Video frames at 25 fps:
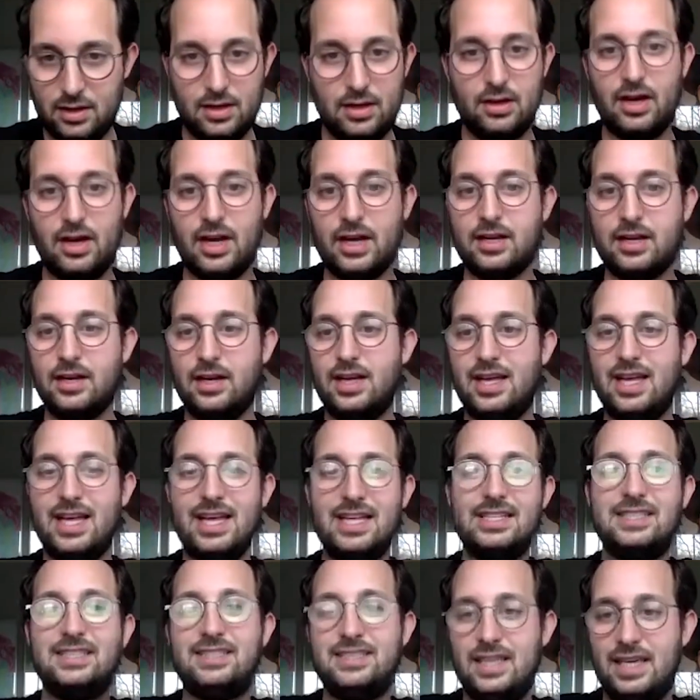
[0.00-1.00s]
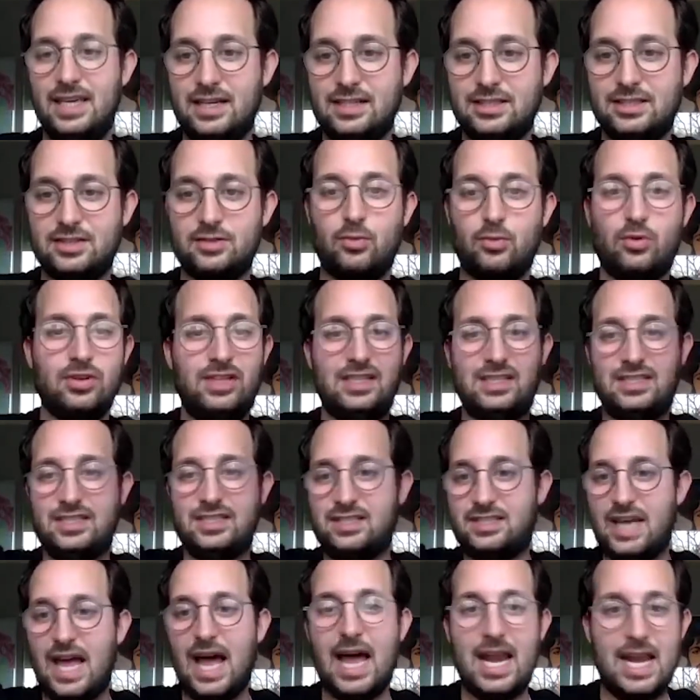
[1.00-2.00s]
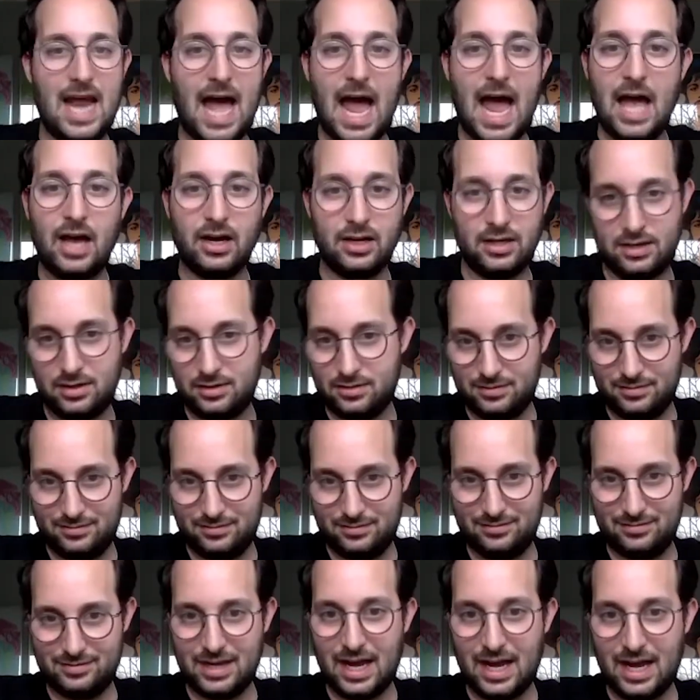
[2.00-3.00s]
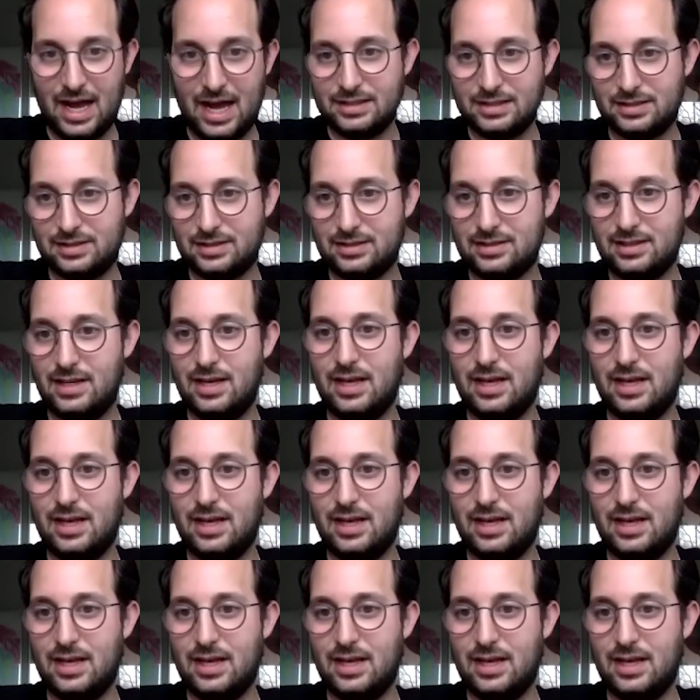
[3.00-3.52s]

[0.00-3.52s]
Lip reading: Like his Zekes were these Staten Island guys,